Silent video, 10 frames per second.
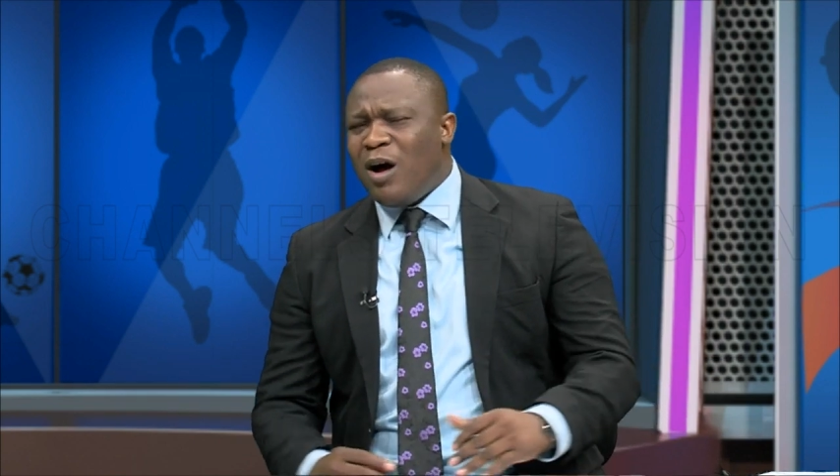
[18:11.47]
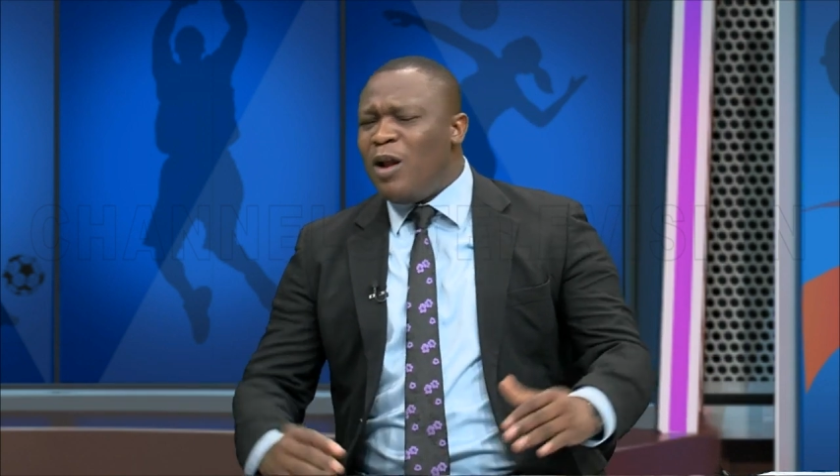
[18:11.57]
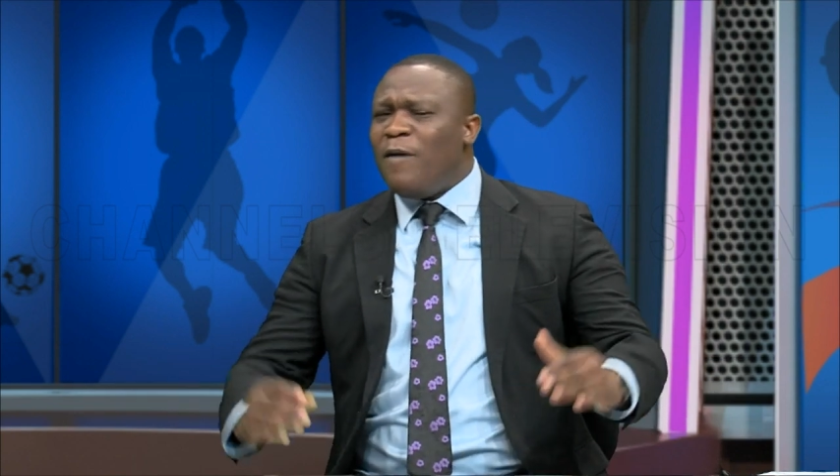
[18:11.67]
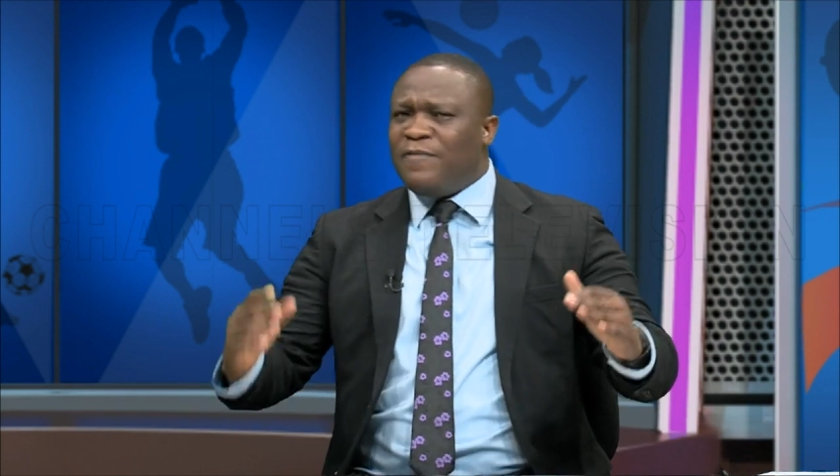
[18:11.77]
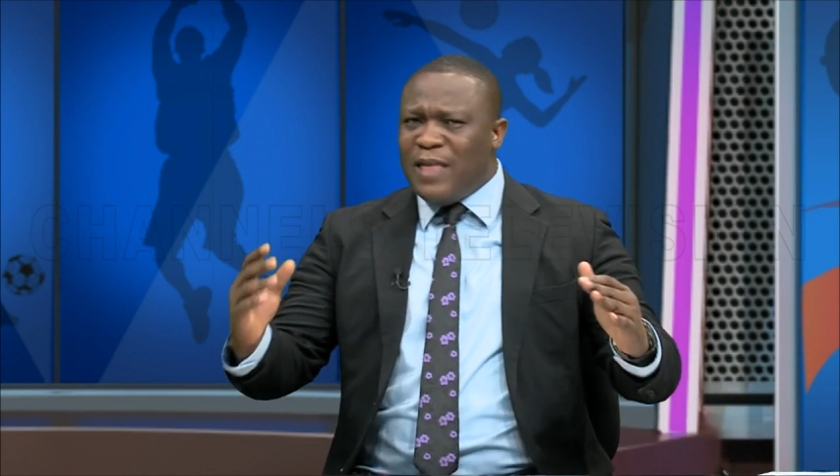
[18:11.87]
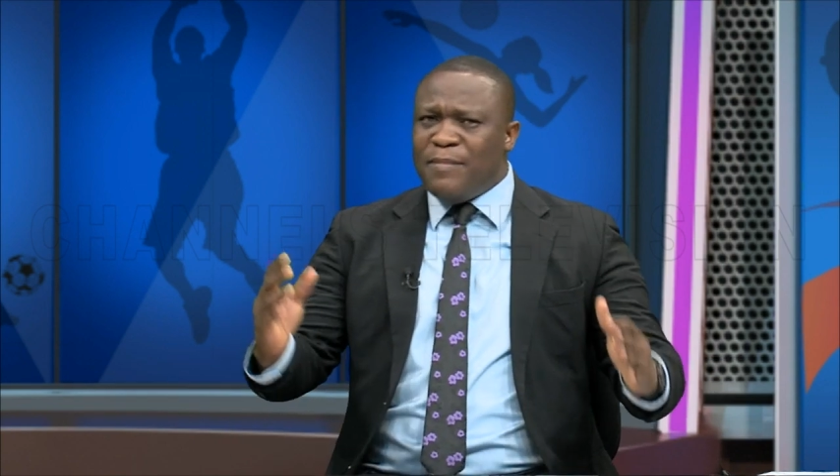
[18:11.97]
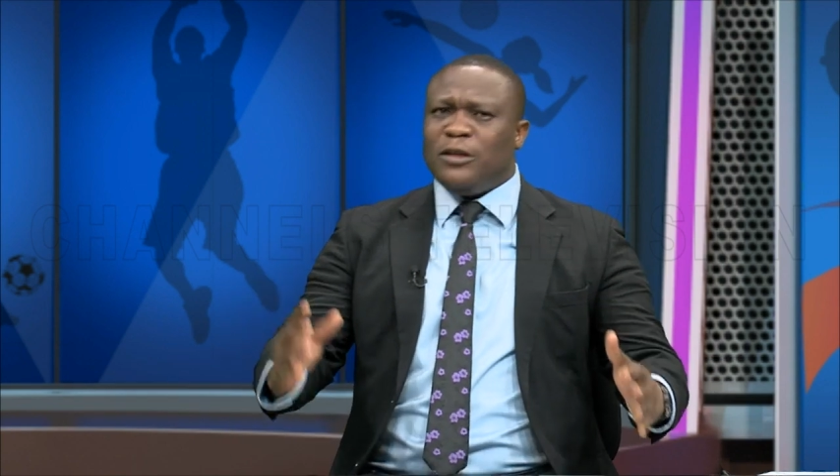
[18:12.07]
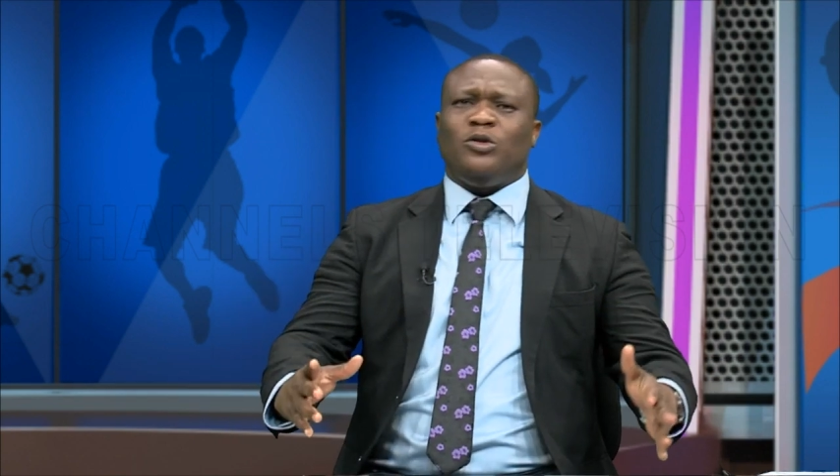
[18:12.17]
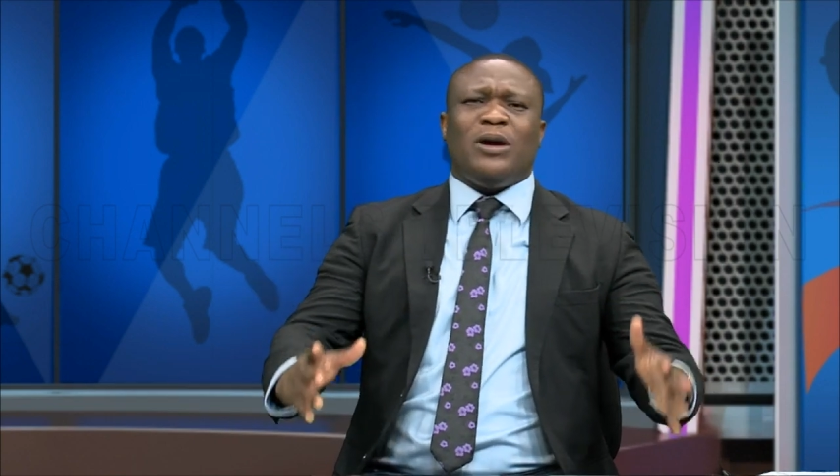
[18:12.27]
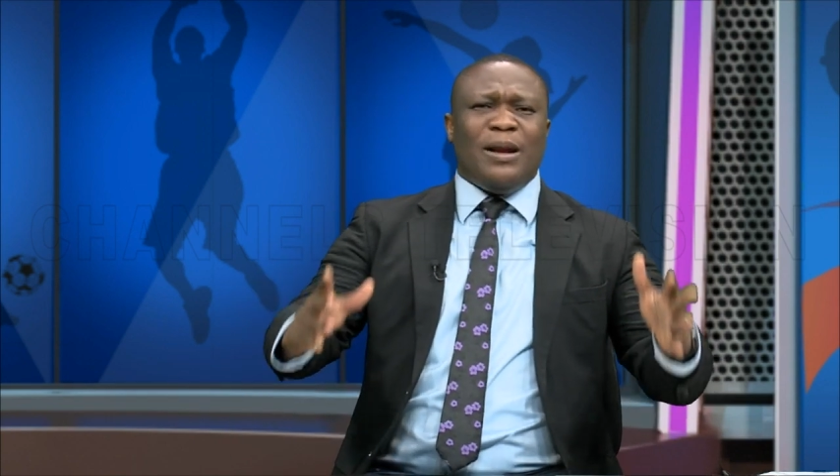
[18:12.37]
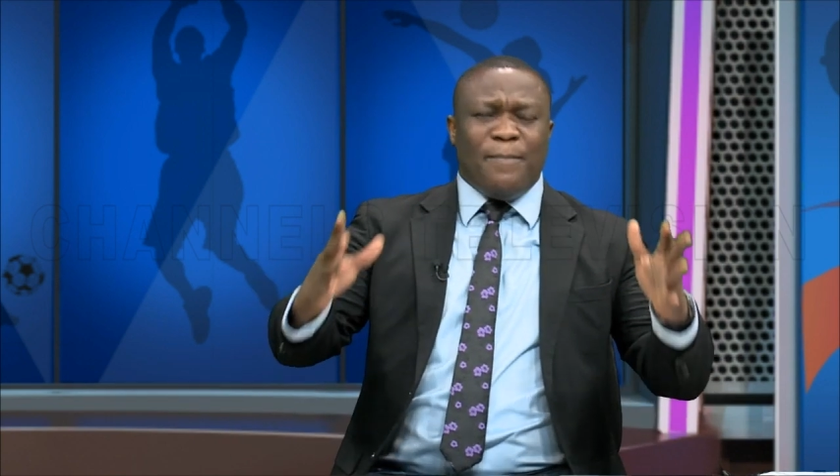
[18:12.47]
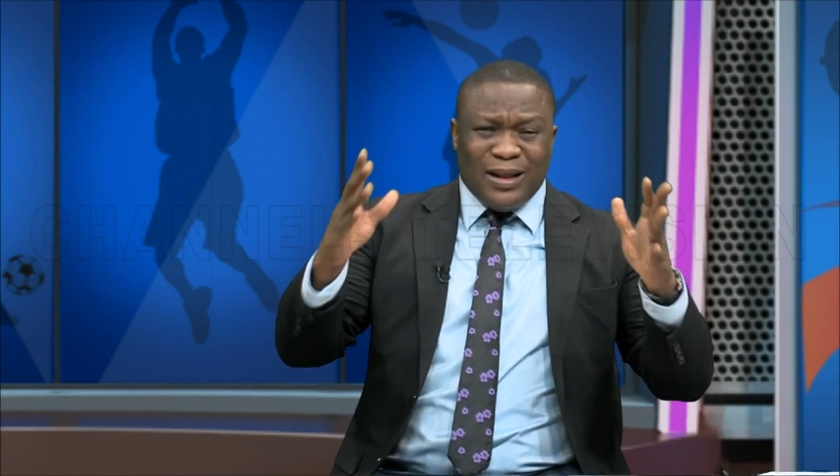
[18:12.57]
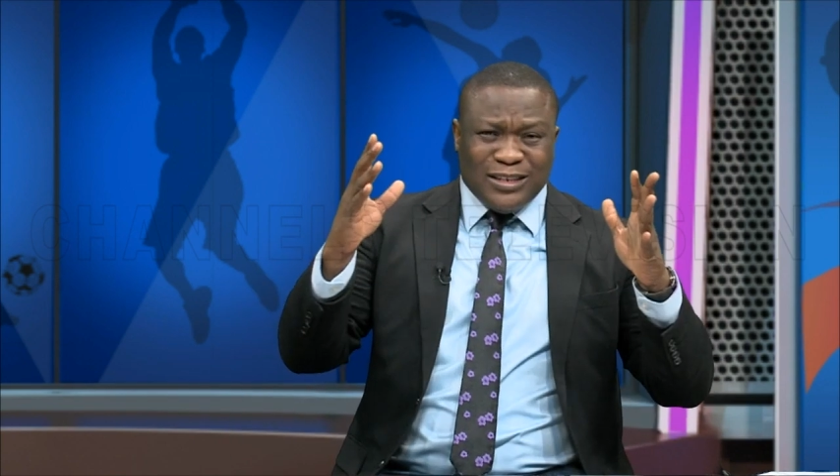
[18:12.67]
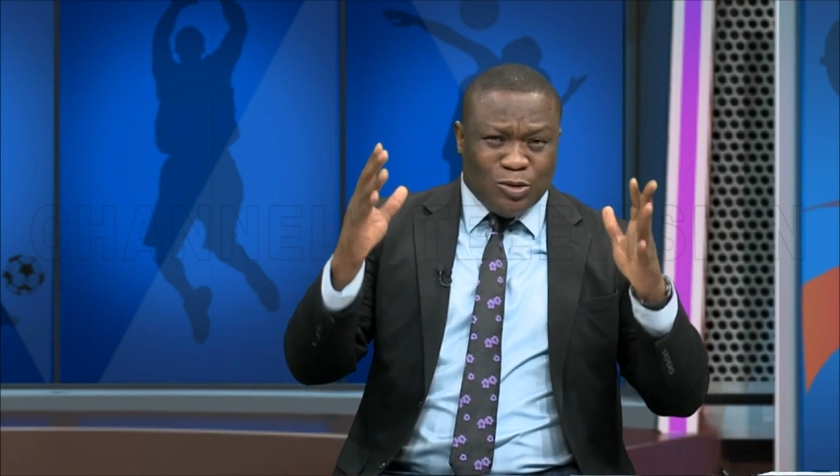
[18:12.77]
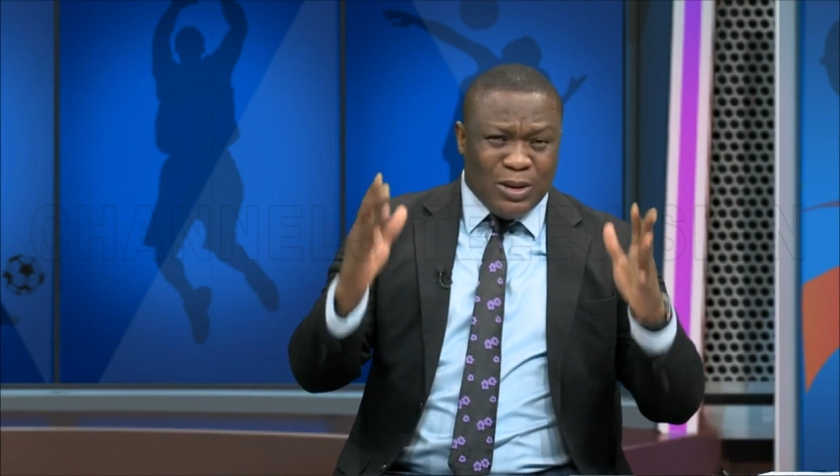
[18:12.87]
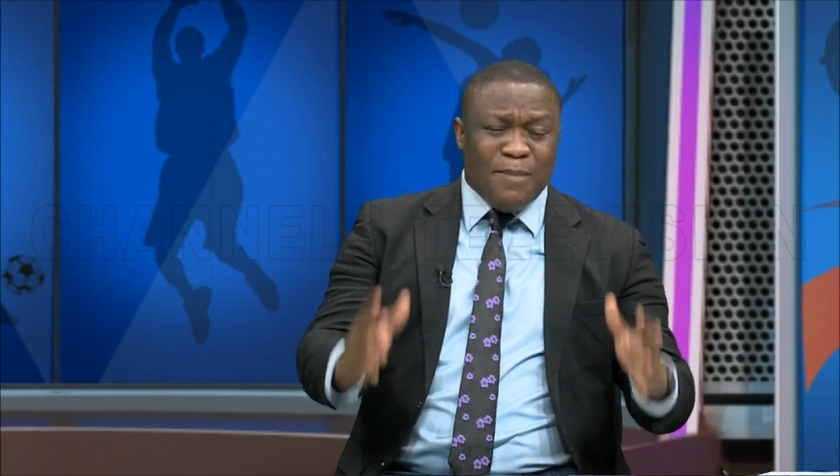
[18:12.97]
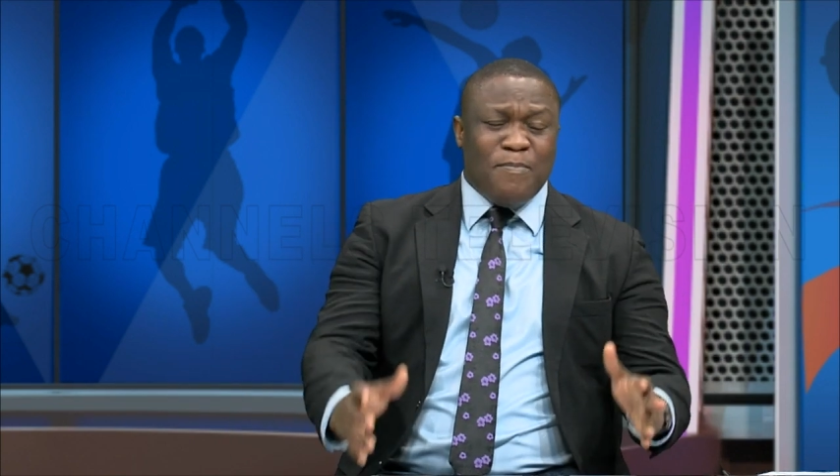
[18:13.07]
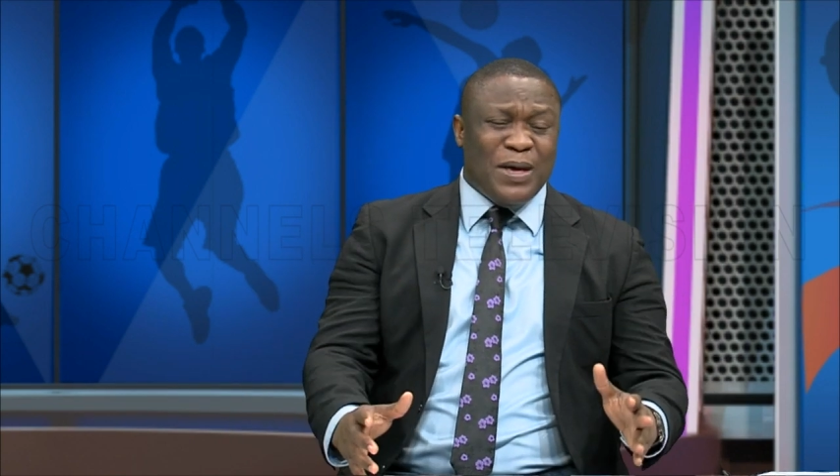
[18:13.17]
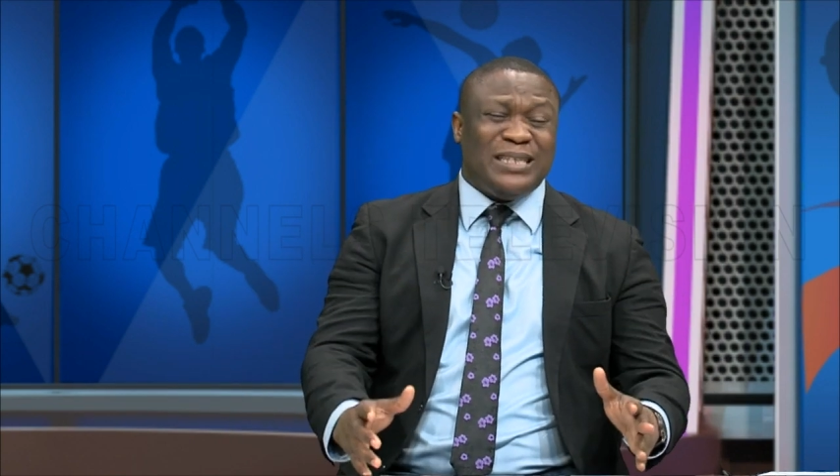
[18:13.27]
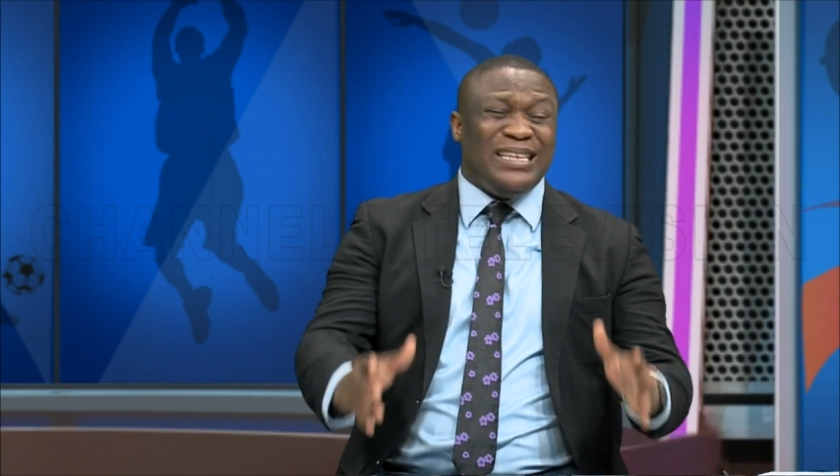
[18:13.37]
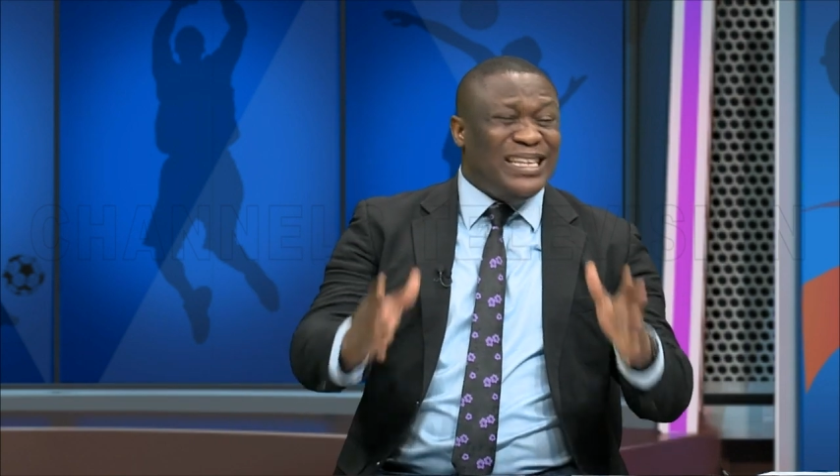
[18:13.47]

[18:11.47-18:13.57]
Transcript: All of them, they're talking about this Olympics.